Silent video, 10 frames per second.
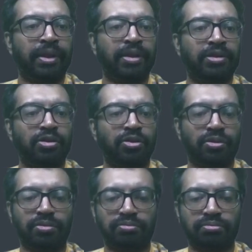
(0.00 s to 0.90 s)

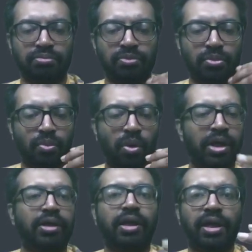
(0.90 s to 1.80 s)
So
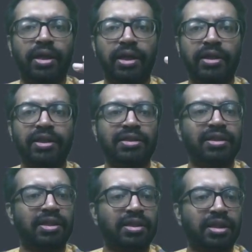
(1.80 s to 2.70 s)
what in this
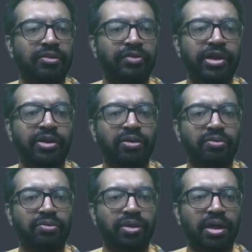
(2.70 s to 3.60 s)

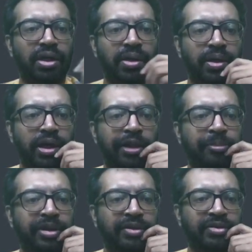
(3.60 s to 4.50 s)
video
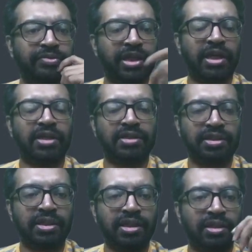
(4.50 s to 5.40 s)
we are
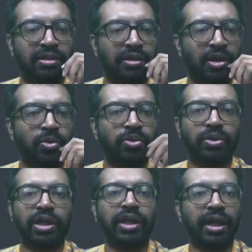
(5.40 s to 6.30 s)
interested in how to
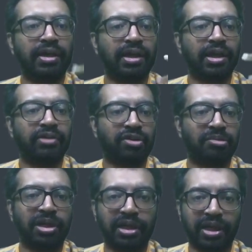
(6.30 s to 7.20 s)
read and write from
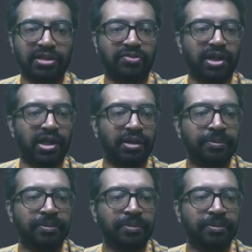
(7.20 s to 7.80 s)
a text file.